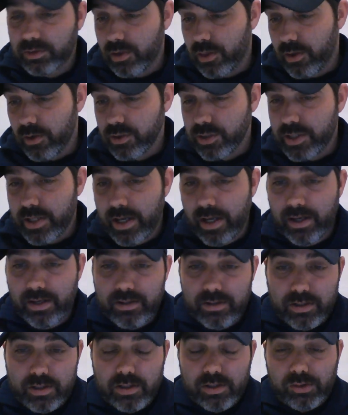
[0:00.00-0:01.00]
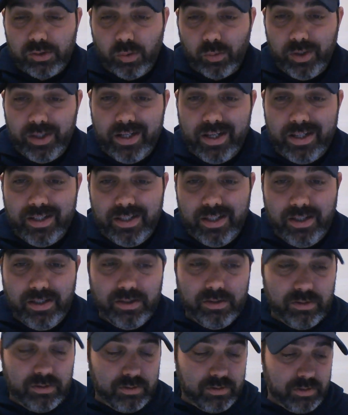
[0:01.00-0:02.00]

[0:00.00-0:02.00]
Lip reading: Thursday, 2019,